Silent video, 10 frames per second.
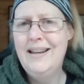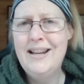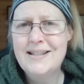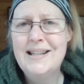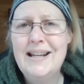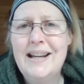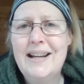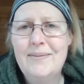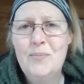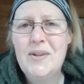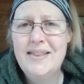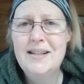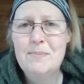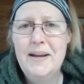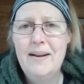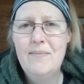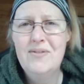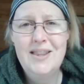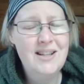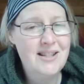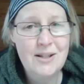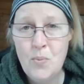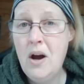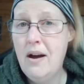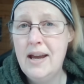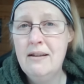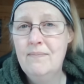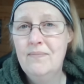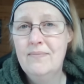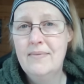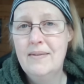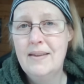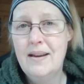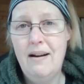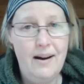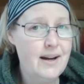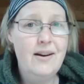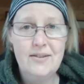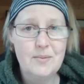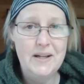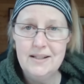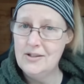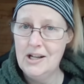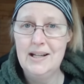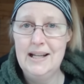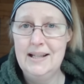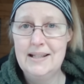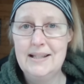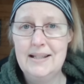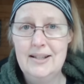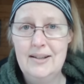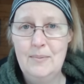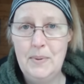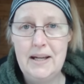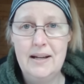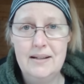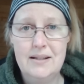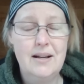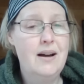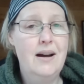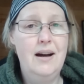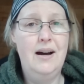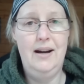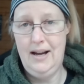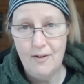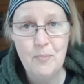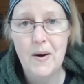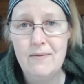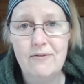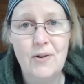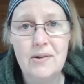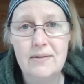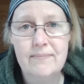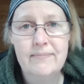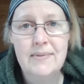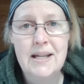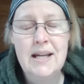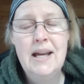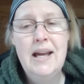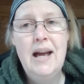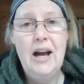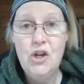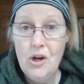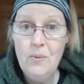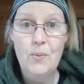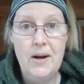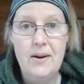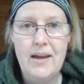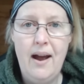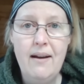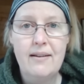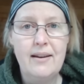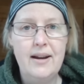Let us link with this bit. This is why I can't speak to journalists because I have brain fog. And you all know that.